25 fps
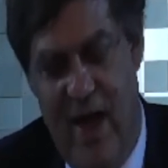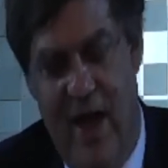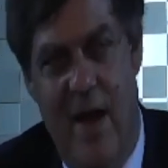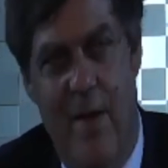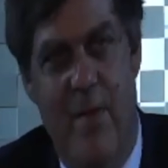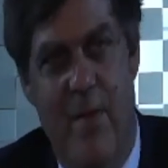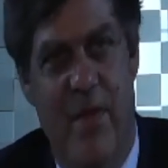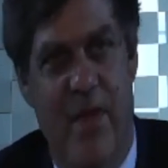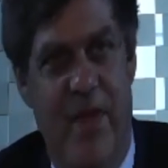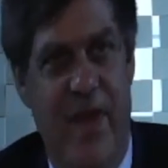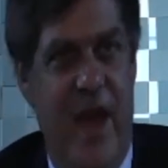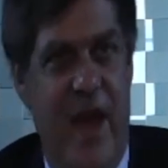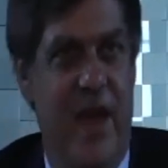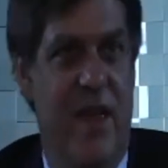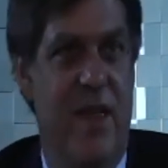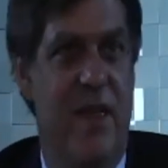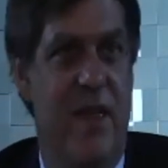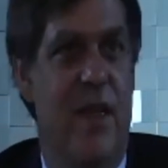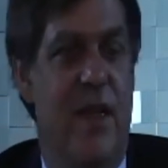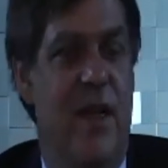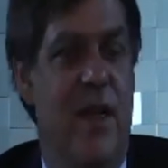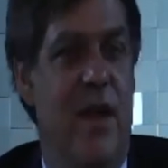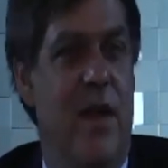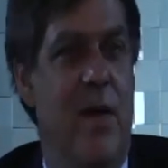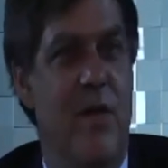that
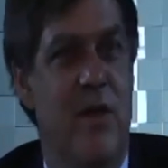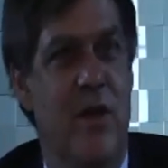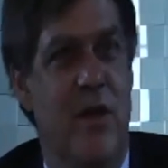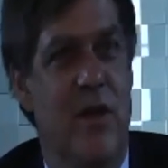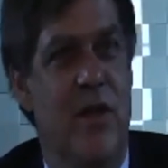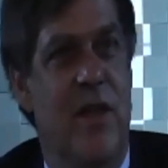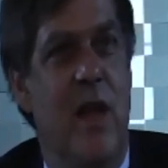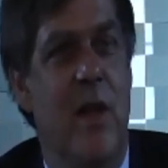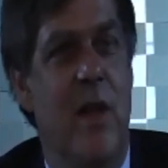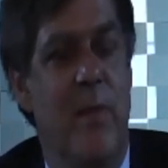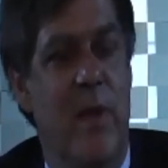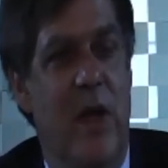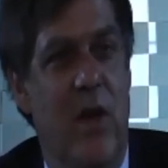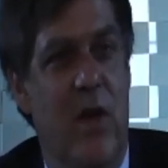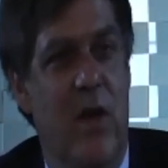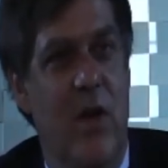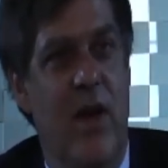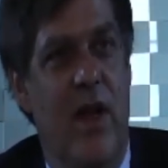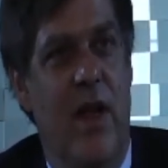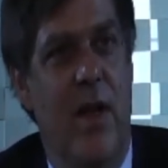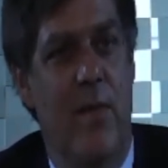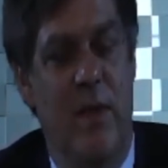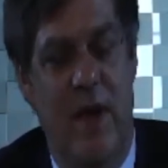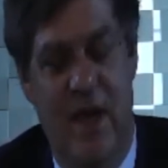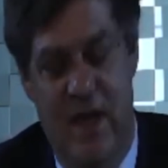Chantal Meloni
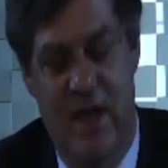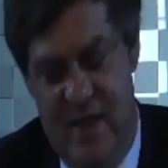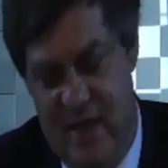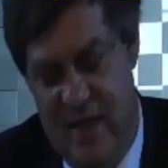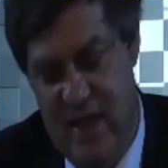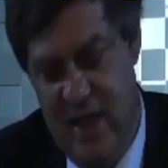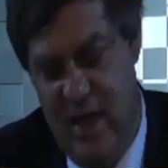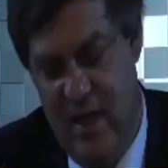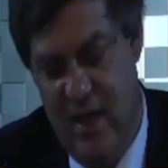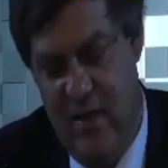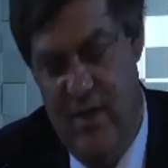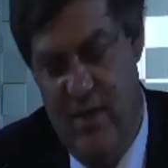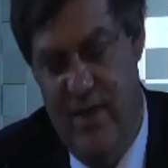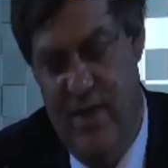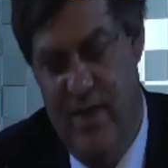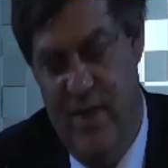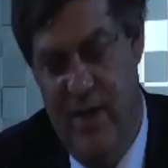and myself